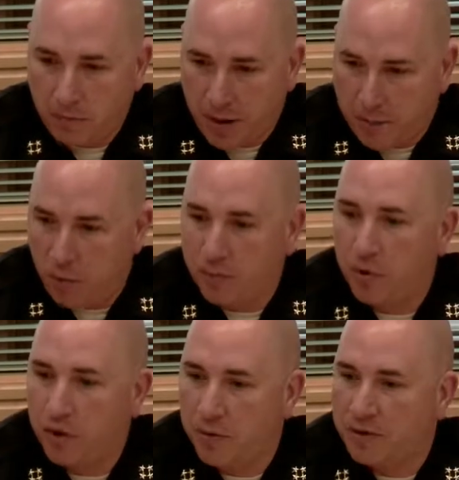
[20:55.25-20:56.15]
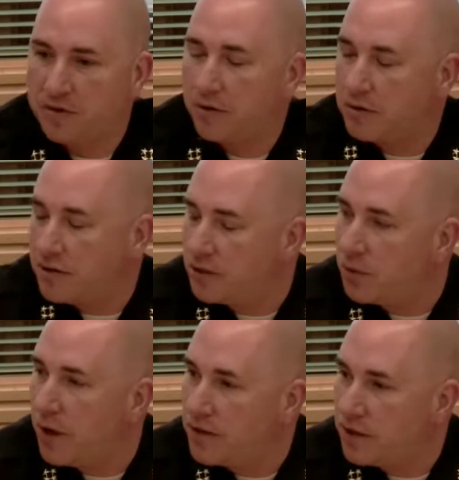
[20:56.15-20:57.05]
people would put you in a certain
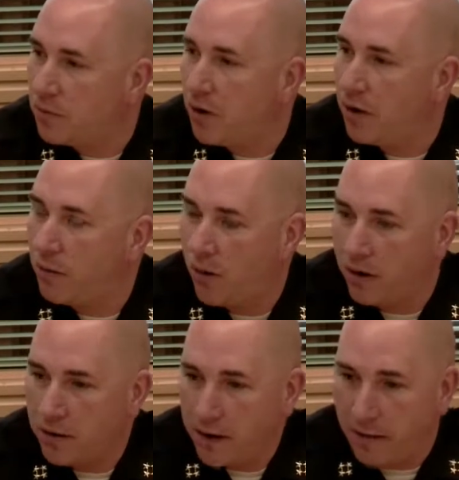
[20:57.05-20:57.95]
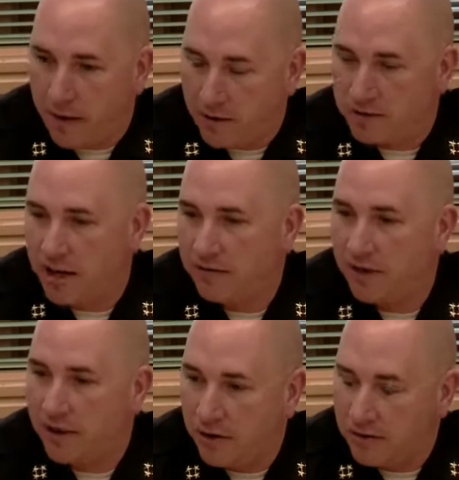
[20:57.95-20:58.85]
situation where their
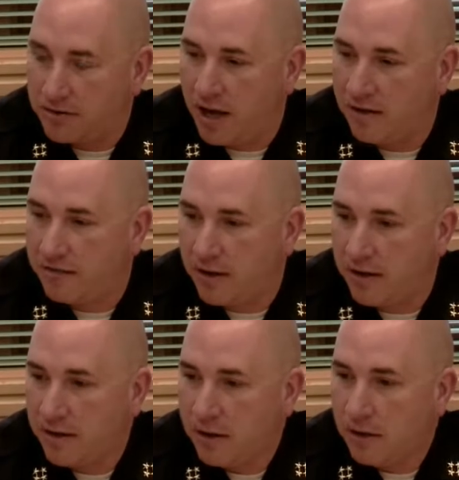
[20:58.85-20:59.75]
safety and your safety